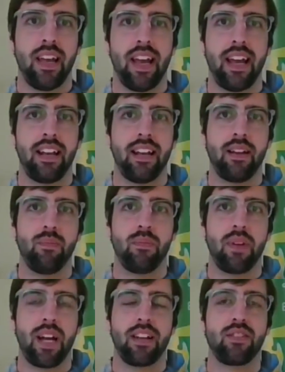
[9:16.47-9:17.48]
And
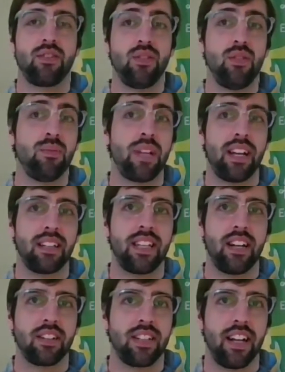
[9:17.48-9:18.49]
I assume that
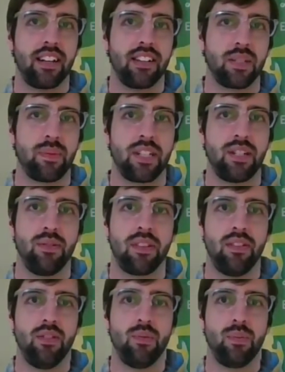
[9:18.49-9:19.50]
Terracycle, especially with
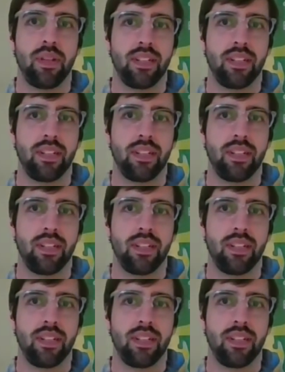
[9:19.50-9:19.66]
Loop,